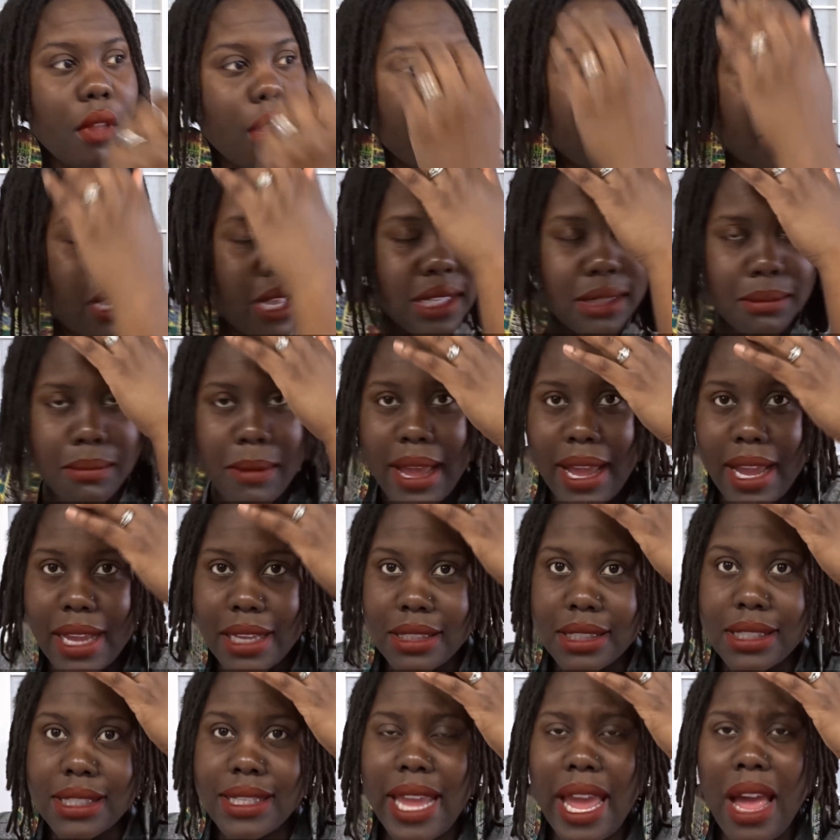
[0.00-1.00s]
because my
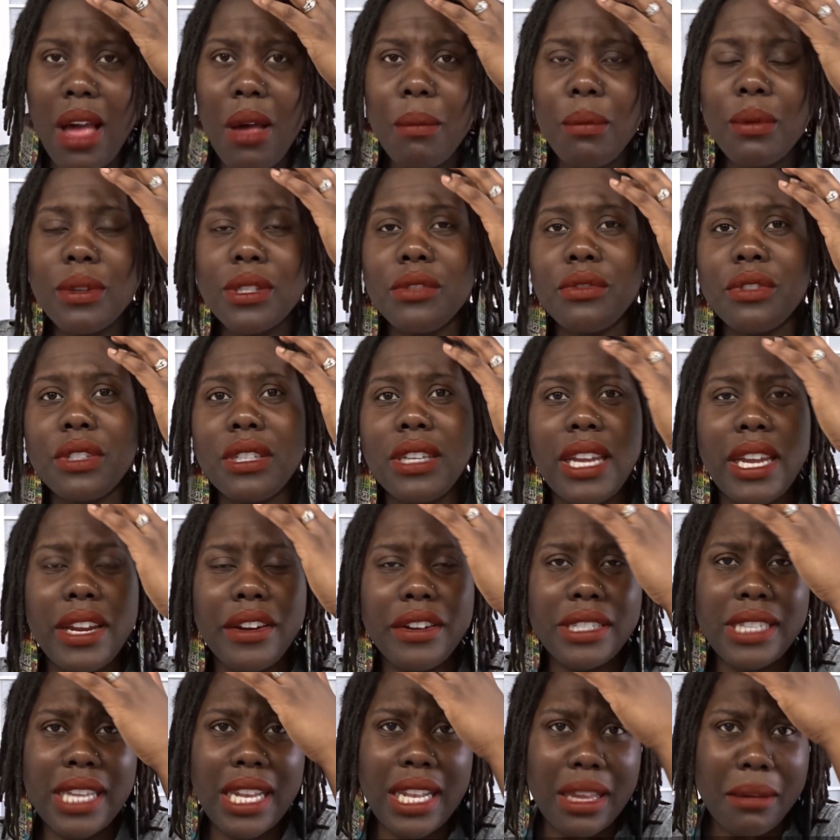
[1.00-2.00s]
scalp was really
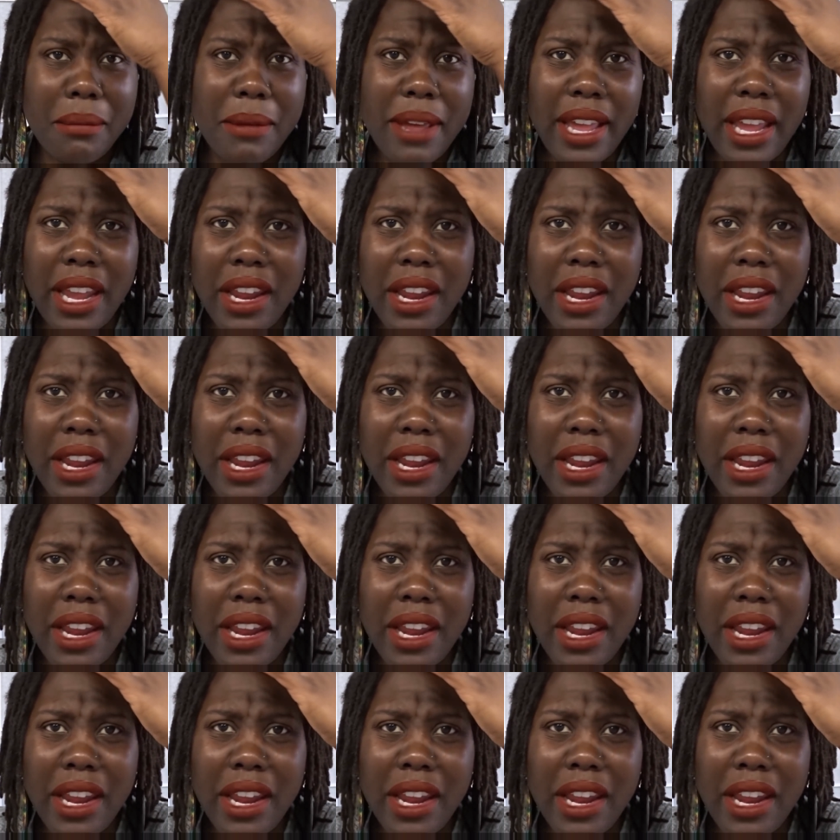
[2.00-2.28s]
irritated with my